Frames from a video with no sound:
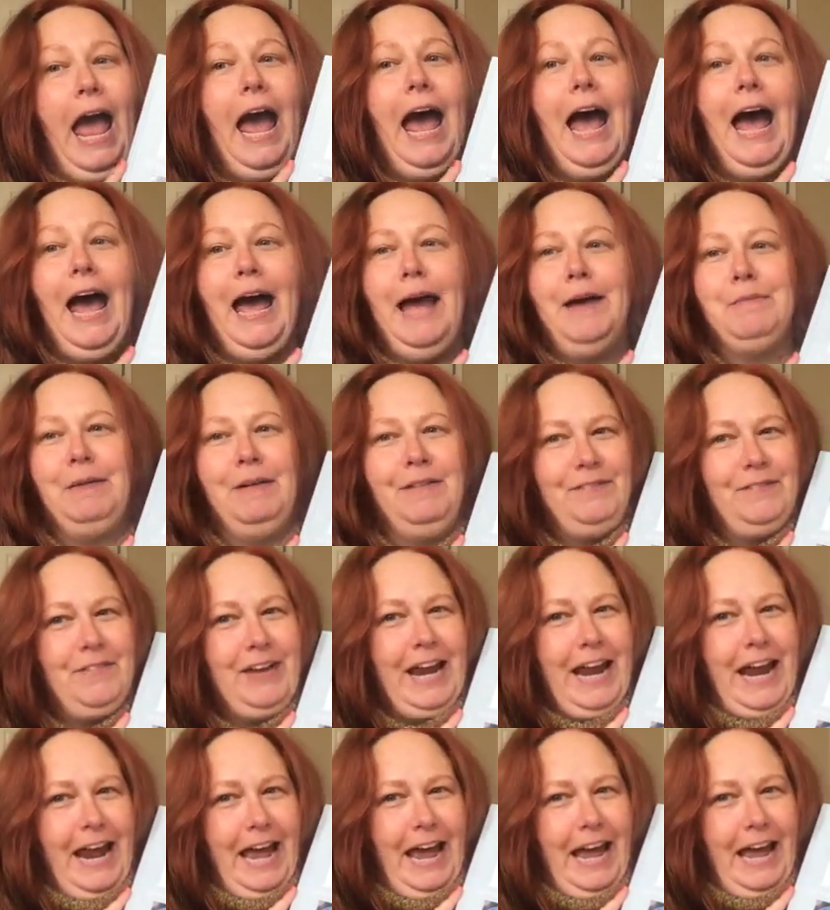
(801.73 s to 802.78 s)
I'm a
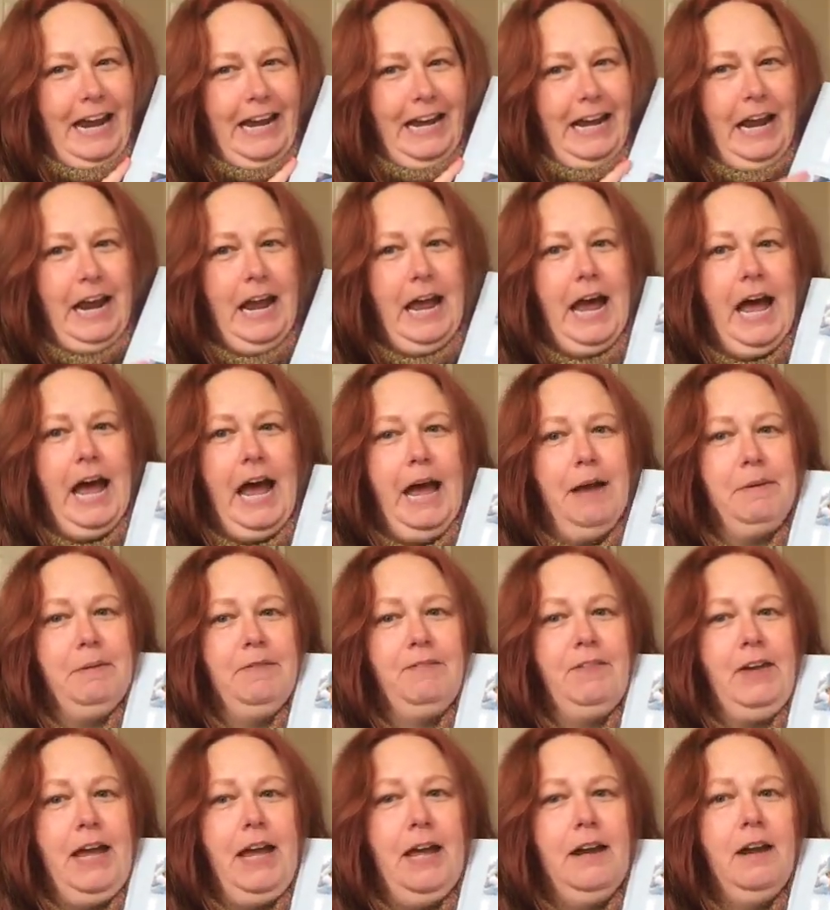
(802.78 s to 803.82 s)
fan. I'm a
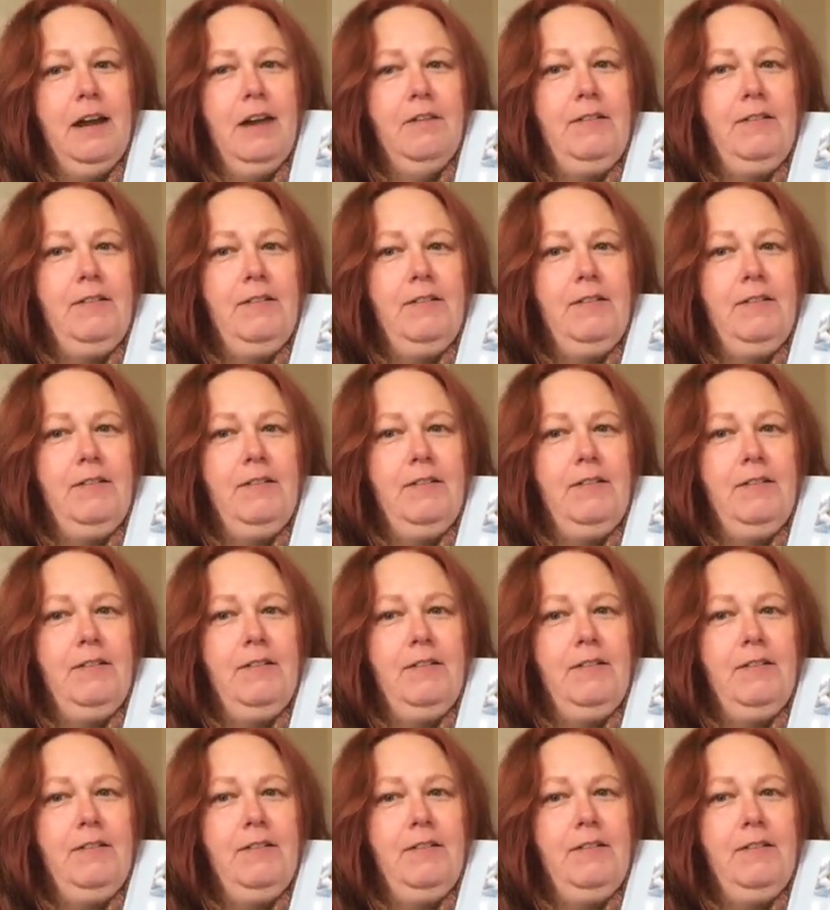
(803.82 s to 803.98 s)
fan,